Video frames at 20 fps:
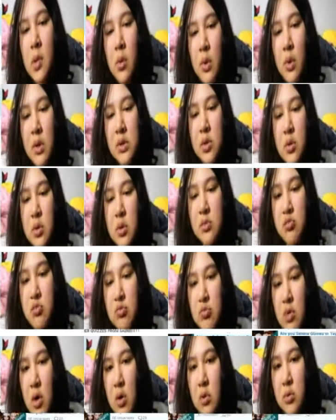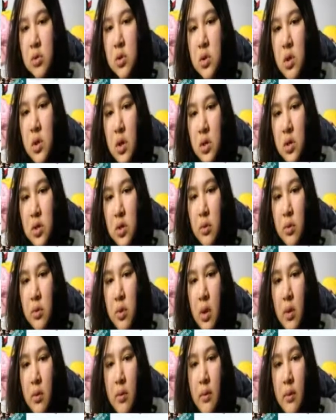Where's the quiz results? I don't
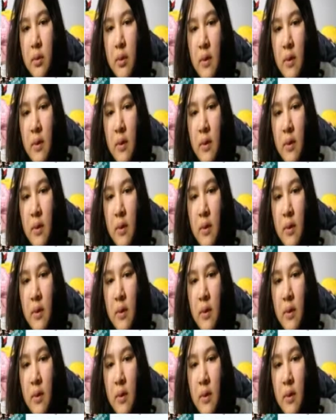know.